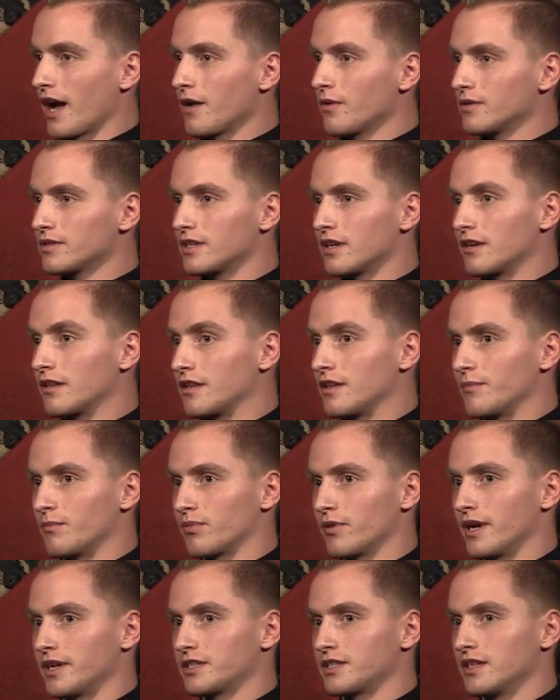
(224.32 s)
was under the
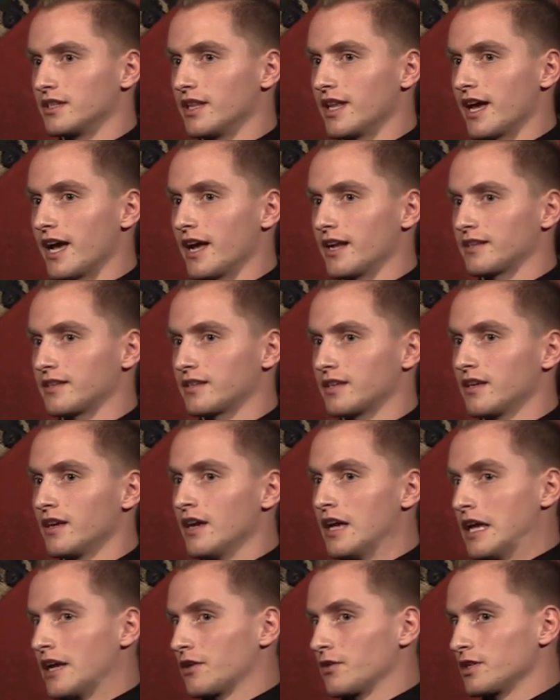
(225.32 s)
impression that
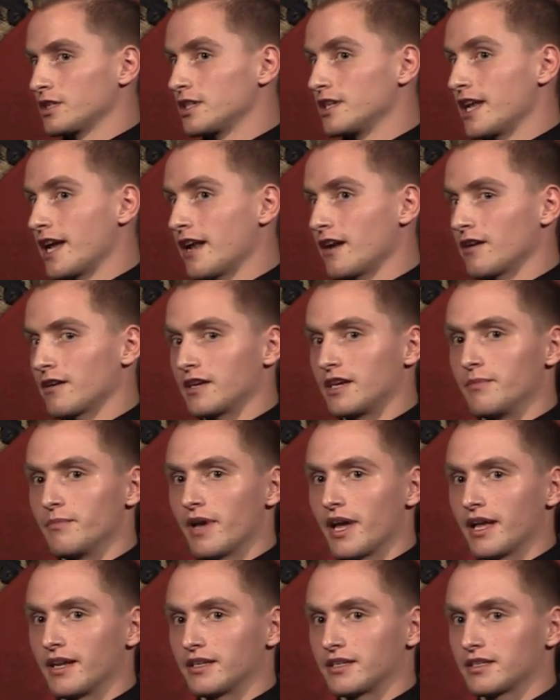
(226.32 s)
Christian anarchy
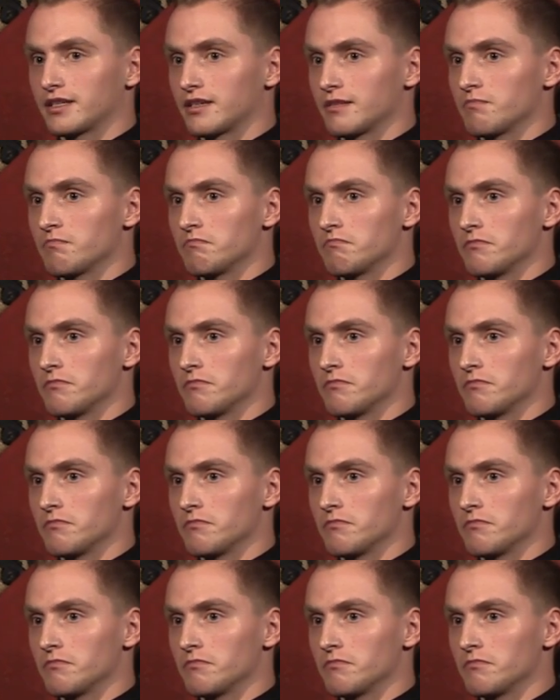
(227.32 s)
meant